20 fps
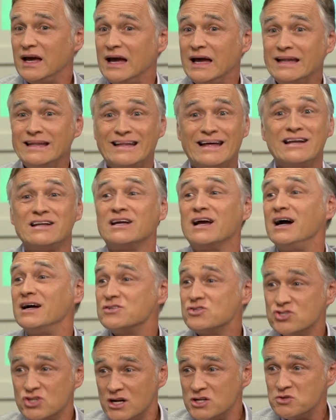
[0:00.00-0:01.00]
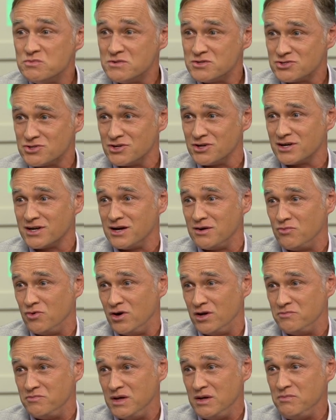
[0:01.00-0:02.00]
And then God's judgment's going to come
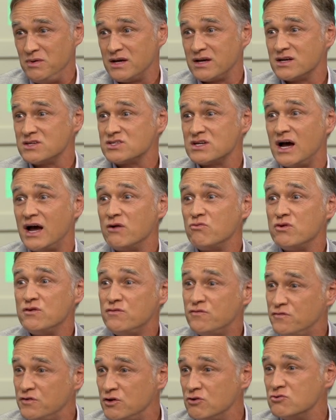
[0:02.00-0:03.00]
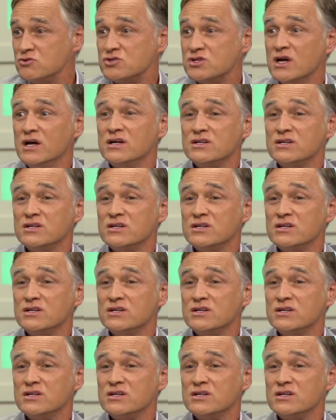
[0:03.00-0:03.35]
on me because I refused